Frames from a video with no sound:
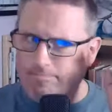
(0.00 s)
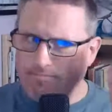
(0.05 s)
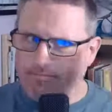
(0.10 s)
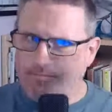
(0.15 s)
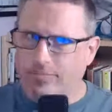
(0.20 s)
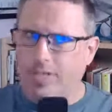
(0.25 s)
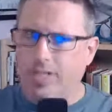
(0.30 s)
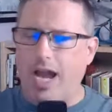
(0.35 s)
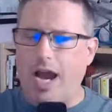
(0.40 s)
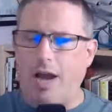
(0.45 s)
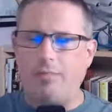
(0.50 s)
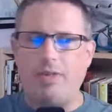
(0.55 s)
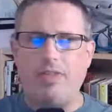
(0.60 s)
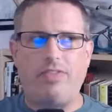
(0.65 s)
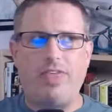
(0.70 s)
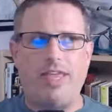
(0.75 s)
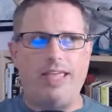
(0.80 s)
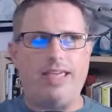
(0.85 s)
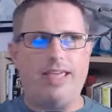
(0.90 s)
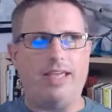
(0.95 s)
It got me
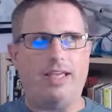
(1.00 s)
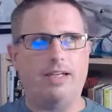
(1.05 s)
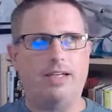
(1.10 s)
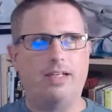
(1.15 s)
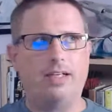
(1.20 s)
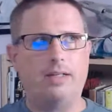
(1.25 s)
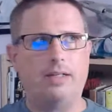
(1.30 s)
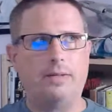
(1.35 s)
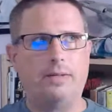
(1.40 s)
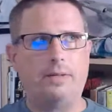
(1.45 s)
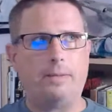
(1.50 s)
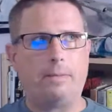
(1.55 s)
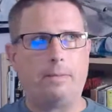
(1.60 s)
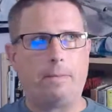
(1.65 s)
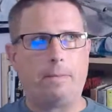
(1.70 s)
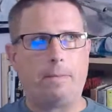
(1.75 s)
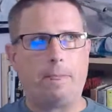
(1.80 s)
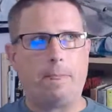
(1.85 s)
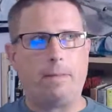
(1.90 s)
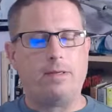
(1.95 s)
thinking.
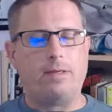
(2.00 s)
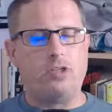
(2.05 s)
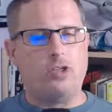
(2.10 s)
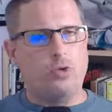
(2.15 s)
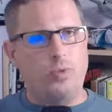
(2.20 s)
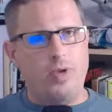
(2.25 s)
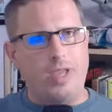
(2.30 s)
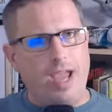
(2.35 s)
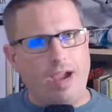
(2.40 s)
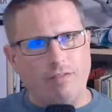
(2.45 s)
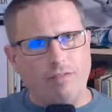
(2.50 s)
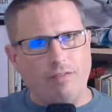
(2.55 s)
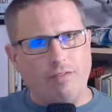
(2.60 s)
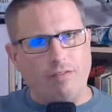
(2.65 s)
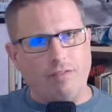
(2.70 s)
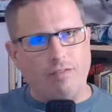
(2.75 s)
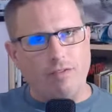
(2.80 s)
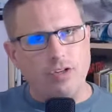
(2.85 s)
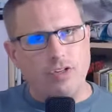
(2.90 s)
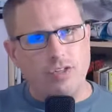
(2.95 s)
Do we
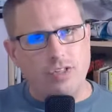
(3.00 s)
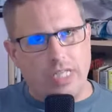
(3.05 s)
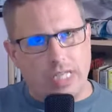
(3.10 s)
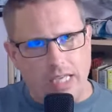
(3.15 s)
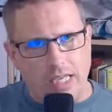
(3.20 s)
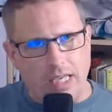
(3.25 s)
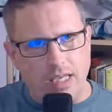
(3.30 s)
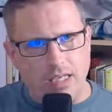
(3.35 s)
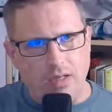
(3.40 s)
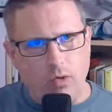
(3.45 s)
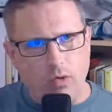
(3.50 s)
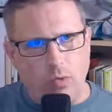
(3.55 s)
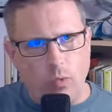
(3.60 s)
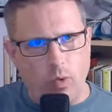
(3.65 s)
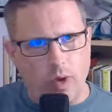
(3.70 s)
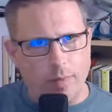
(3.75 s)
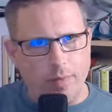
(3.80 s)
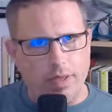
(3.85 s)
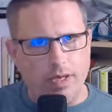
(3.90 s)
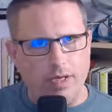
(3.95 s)
ever see
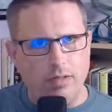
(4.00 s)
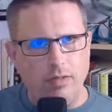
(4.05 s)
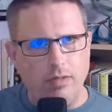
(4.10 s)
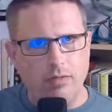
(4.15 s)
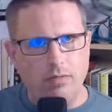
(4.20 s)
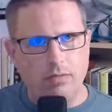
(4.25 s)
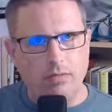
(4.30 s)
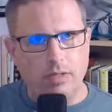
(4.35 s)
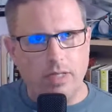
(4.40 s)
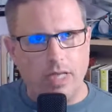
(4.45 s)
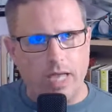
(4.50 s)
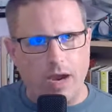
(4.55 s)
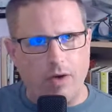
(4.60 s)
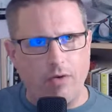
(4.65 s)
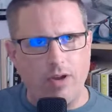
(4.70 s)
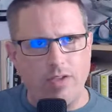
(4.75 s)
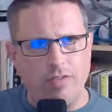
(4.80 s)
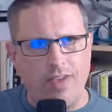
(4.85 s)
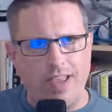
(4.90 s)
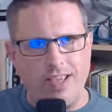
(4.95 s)
women
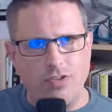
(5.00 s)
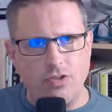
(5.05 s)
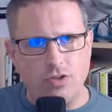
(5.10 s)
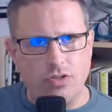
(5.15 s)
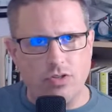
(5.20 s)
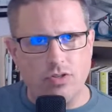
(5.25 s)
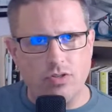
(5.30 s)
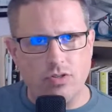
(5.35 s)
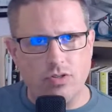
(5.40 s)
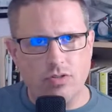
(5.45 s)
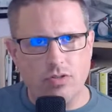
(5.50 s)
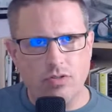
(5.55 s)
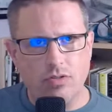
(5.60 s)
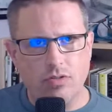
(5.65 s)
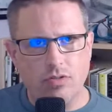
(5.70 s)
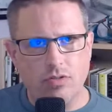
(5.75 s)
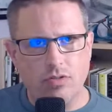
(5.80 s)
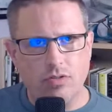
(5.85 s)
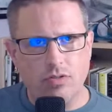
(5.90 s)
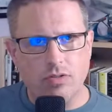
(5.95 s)
carry phasers
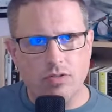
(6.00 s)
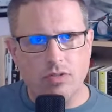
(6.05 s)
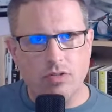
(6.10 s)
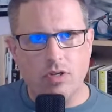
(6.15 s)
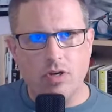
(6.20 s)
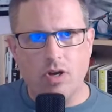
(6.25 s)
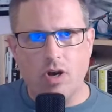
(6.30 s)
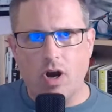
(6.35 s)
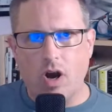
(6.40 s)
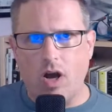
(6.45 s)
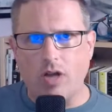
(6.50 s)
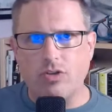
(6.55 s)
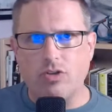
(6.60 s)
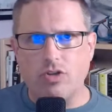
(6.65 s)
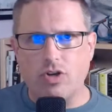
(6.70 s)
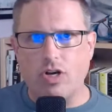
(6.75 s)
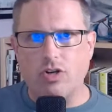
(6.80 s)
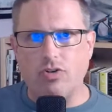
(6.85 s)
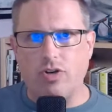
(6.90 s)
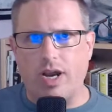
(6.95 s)
on
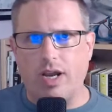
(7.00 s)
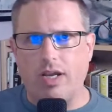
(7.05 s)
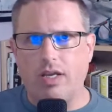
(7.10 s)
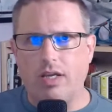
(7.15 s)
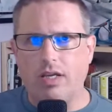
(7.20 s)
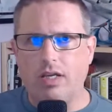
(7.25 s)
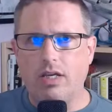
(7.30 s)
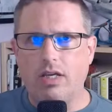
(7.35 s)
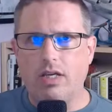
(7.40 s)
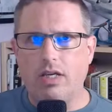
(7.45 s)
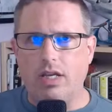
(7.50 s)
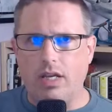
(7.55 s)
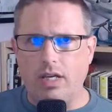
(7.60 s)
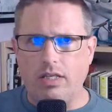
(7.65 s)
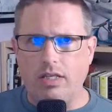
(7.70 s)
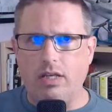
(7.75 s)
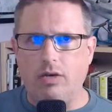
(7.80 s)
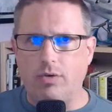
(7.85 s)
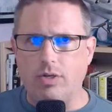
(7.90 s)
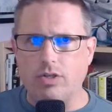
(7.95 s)
Star Trek
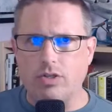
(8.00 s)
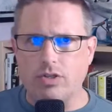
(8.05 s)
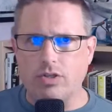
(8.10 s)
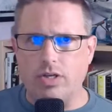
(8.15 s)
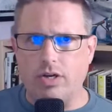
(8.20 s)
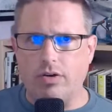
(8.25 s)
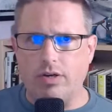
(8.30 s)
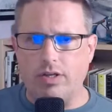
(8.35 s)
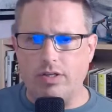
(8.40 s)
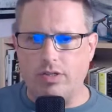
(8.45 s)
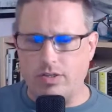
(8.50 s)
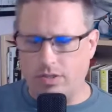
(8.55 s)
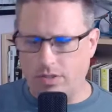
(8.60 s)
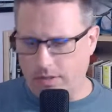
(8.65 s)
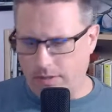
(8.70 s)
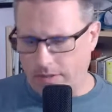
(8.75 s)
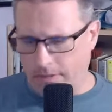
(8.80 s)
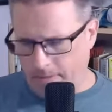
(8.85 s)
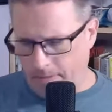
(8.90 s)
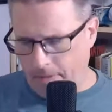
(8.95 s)
in the original series?